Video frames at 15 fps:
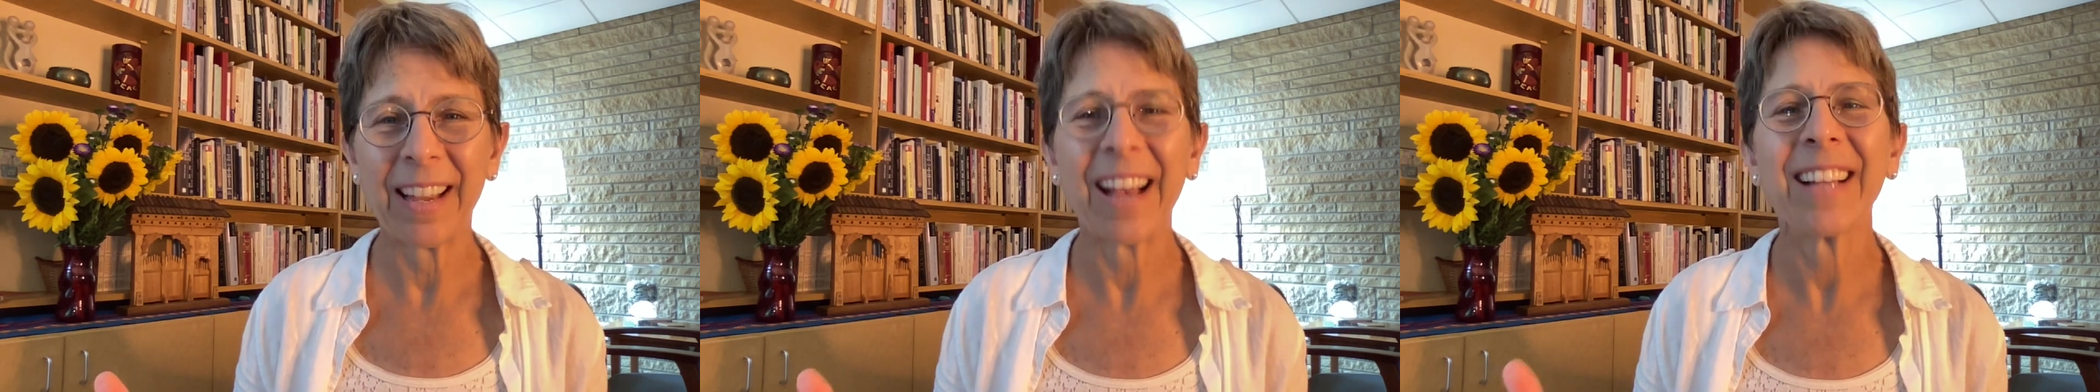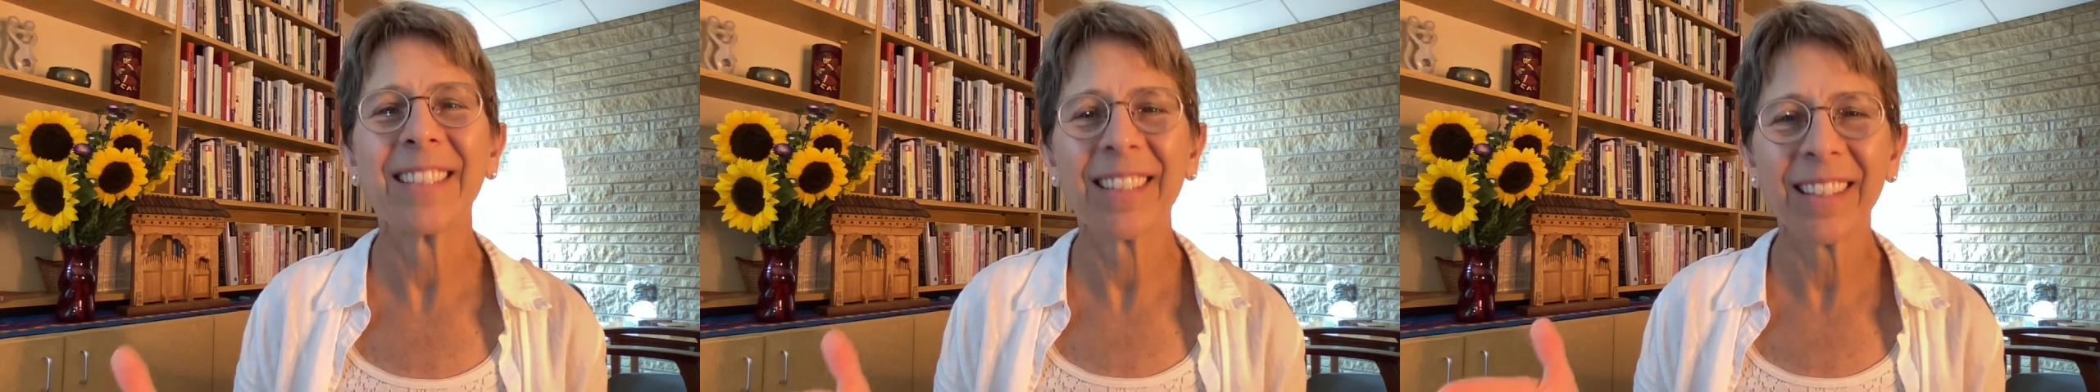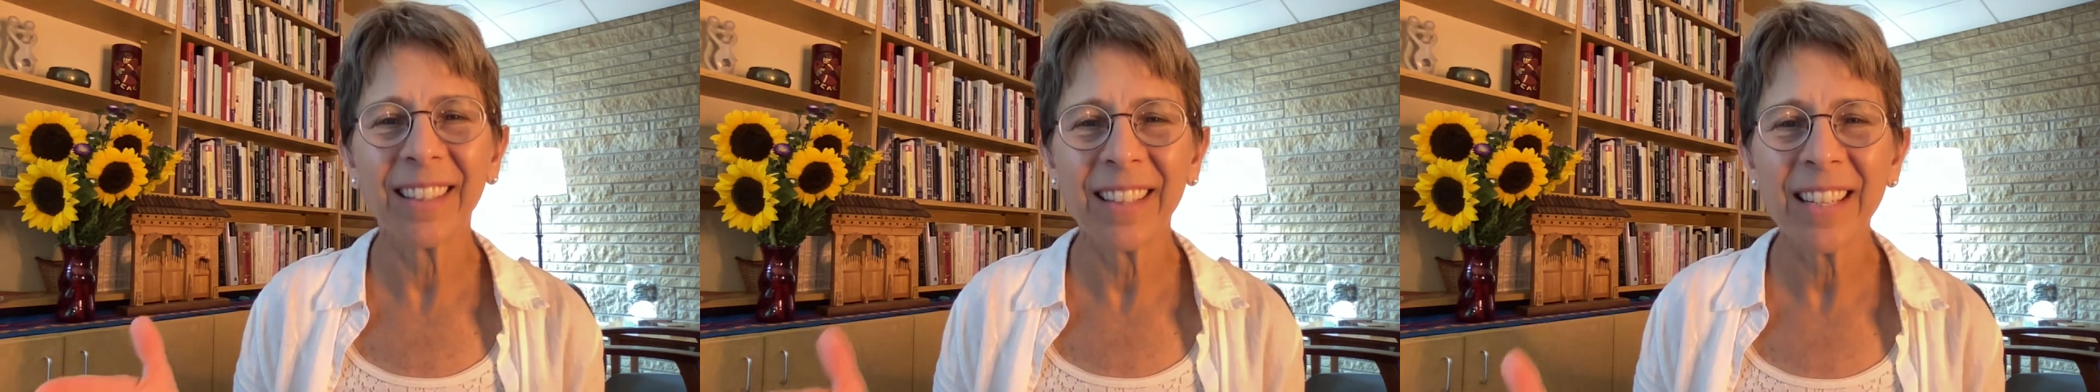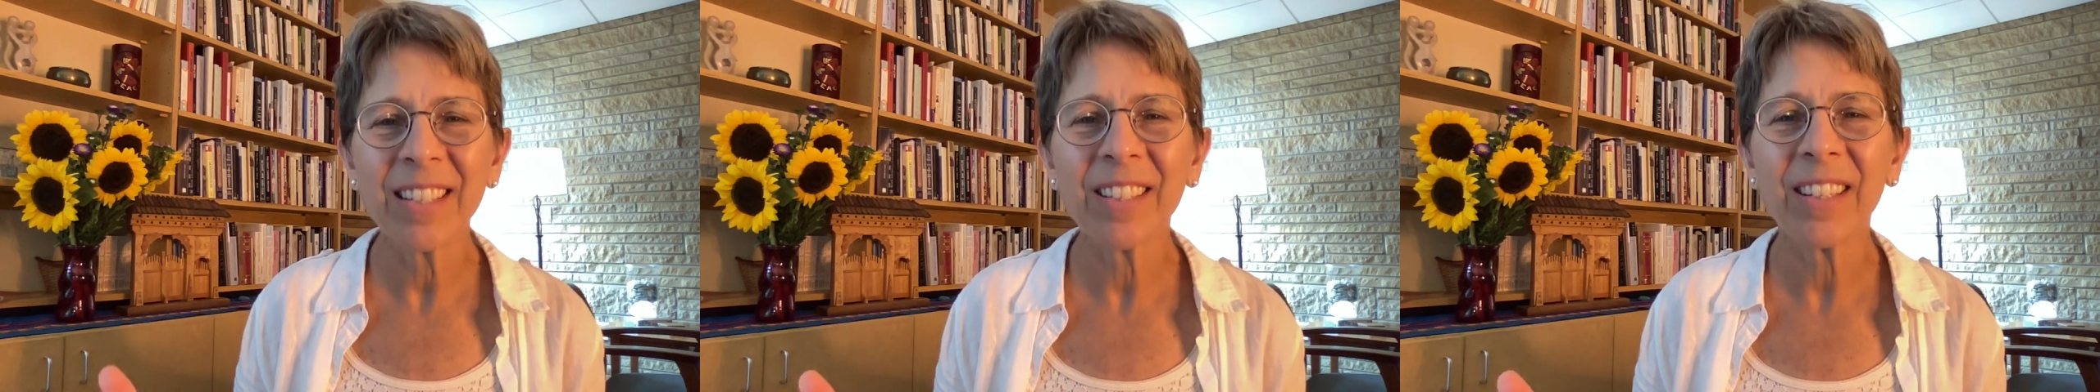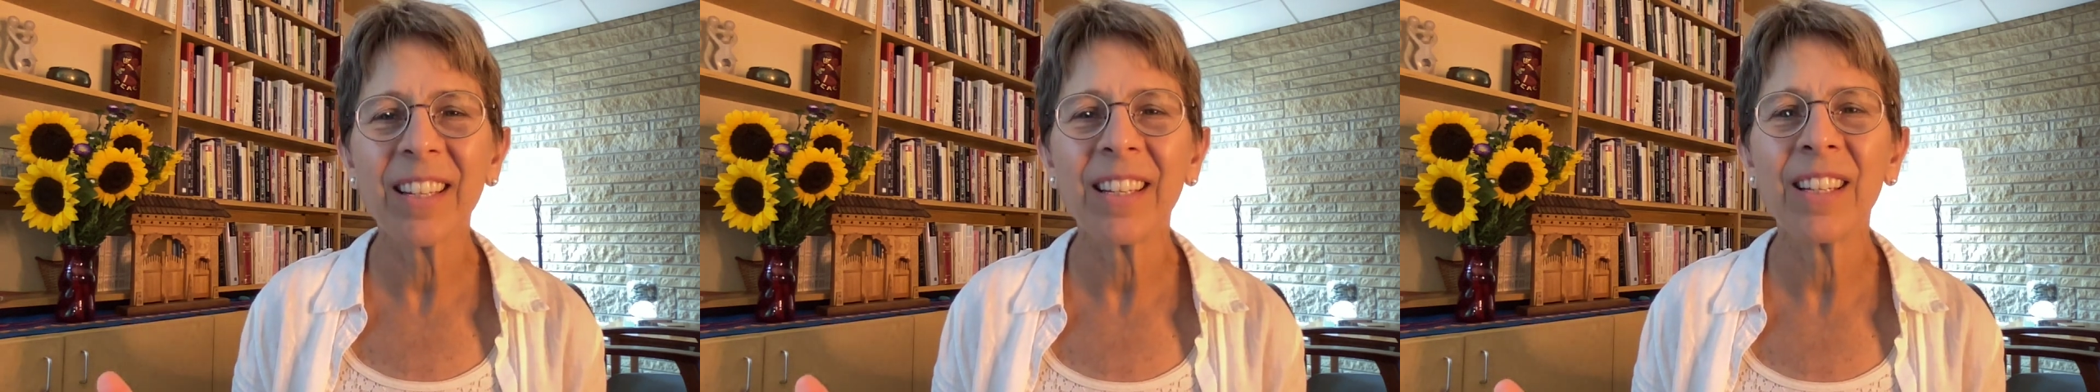and to
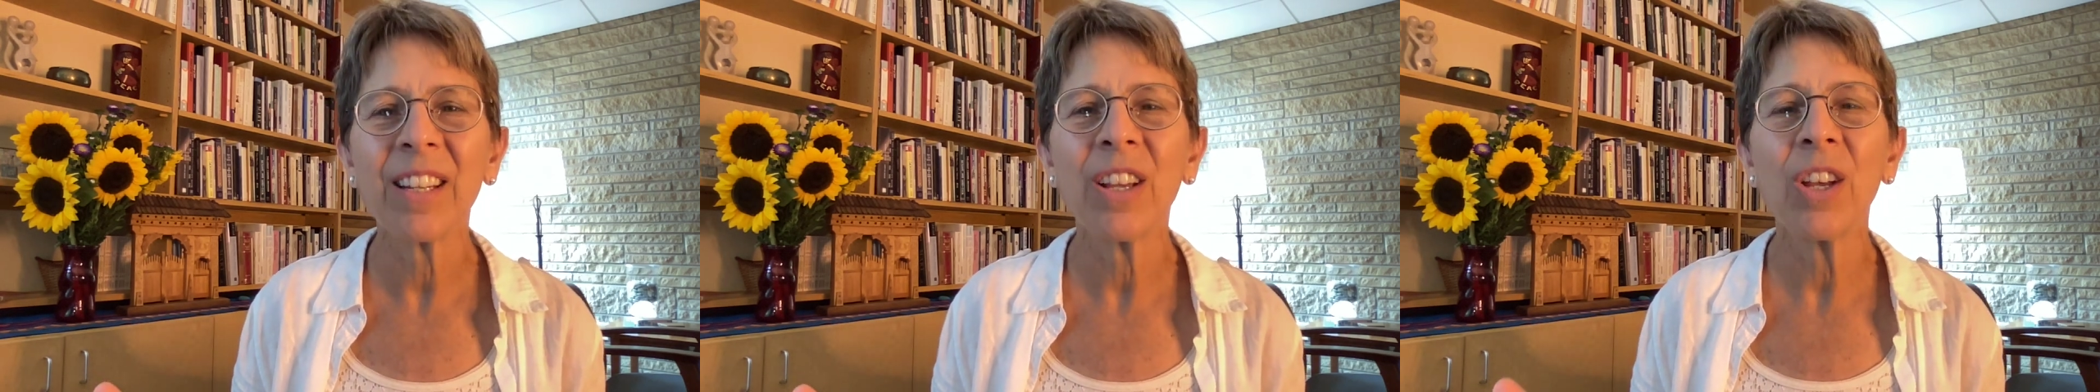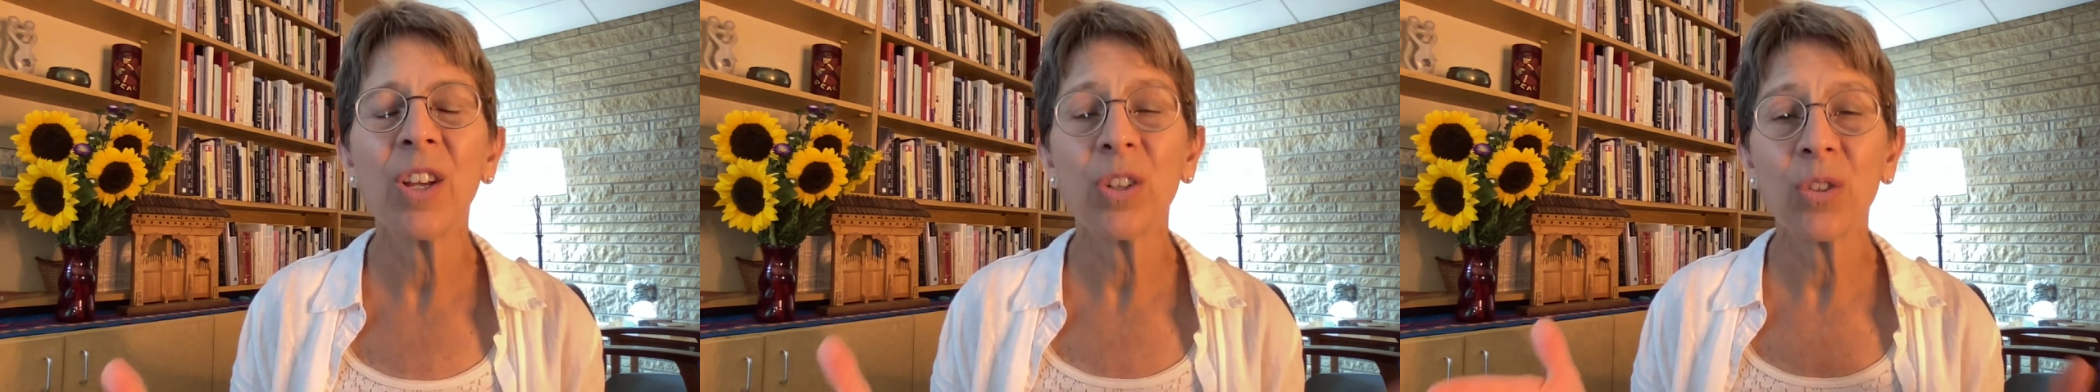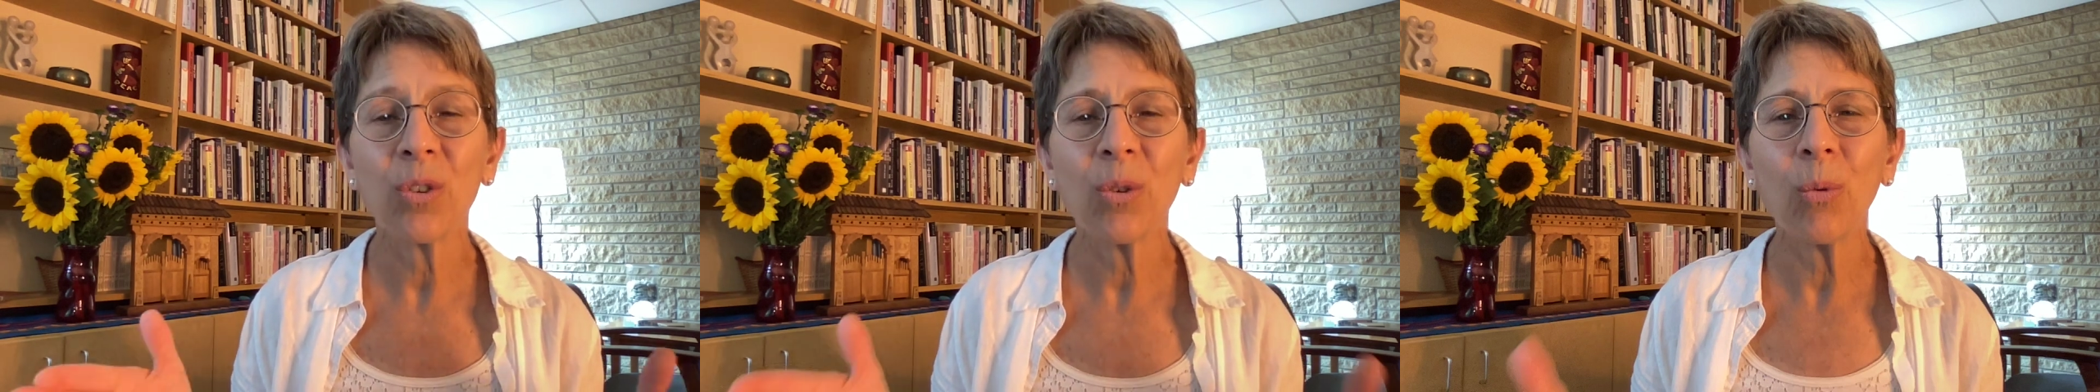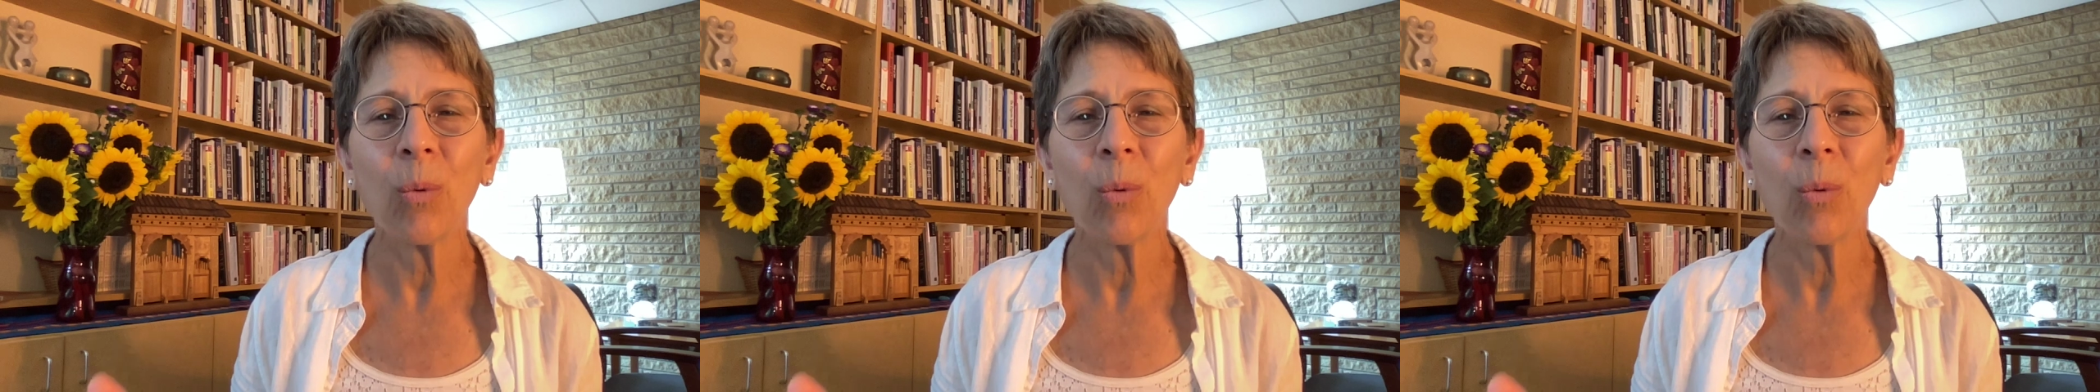listen to